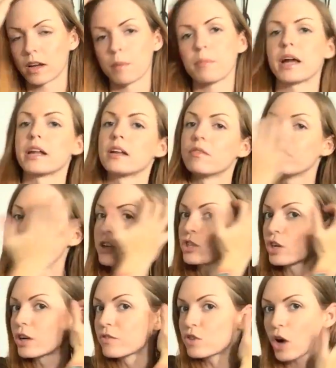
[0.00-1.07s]
competitive
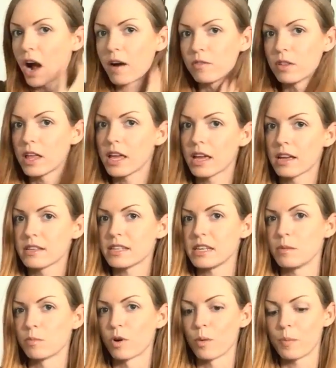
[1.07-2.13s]
nature of traveling and
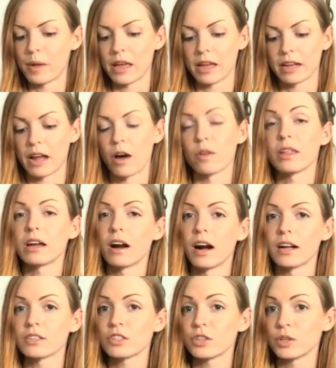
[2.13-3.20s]
team roping and how they got